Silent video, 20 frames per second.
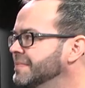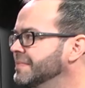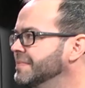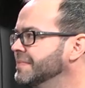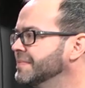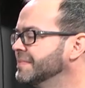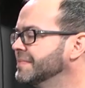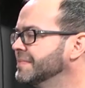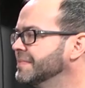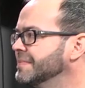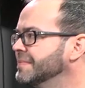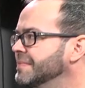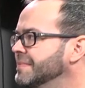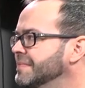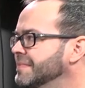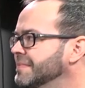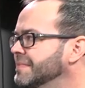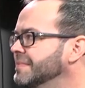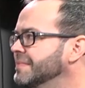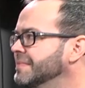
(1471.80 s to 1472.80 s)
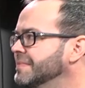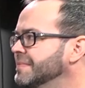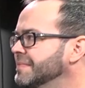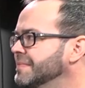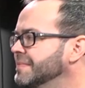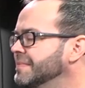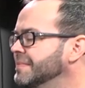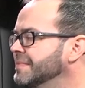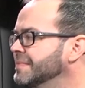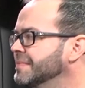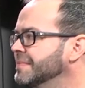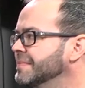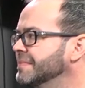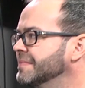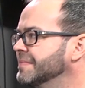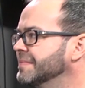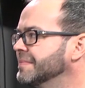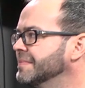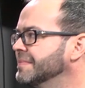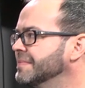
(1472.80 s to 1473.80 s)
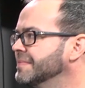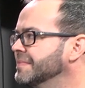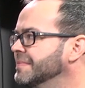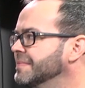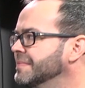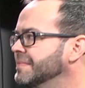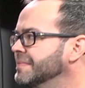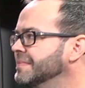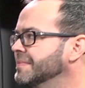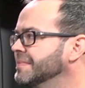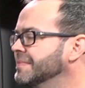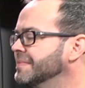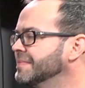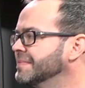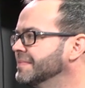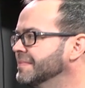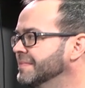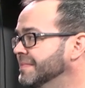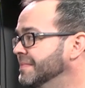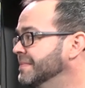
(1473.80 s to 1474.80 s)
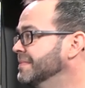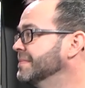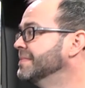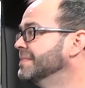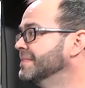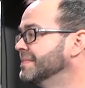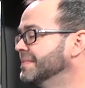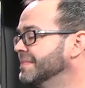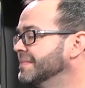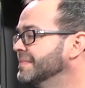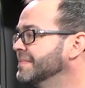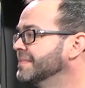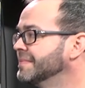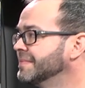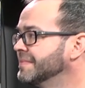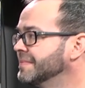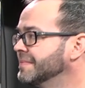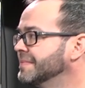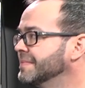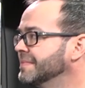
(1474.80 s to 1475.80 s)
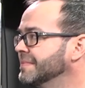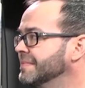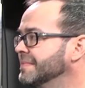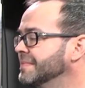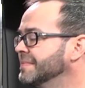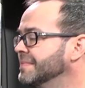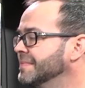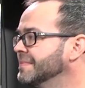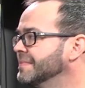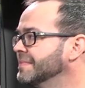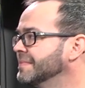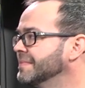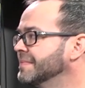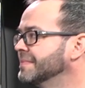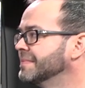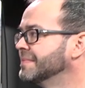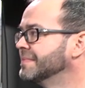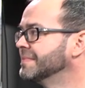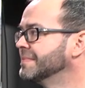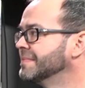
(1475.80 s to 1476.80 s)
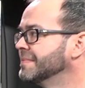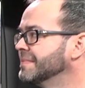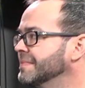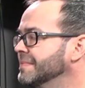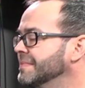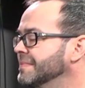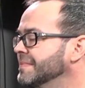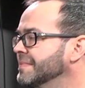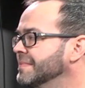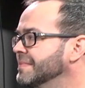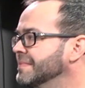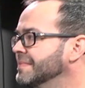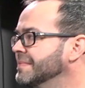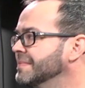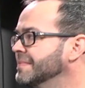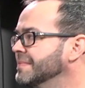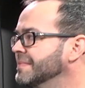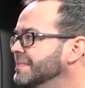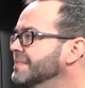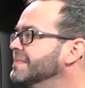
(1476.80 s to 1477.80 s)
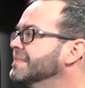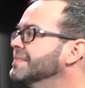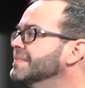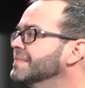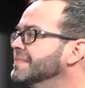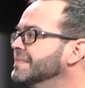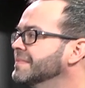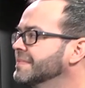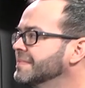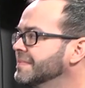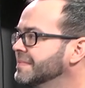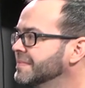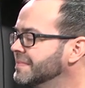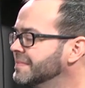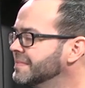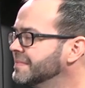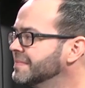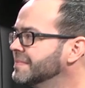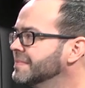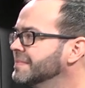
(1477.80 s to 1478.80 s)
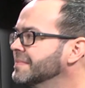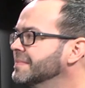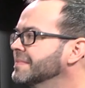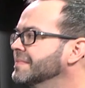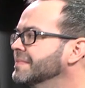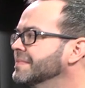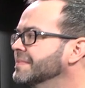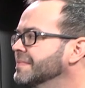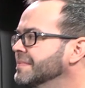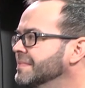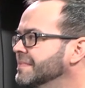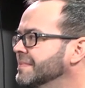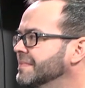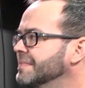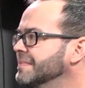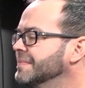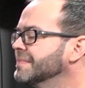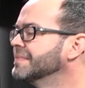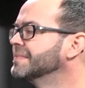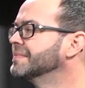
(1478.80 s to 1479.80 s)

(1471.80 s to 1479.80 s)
[no speech]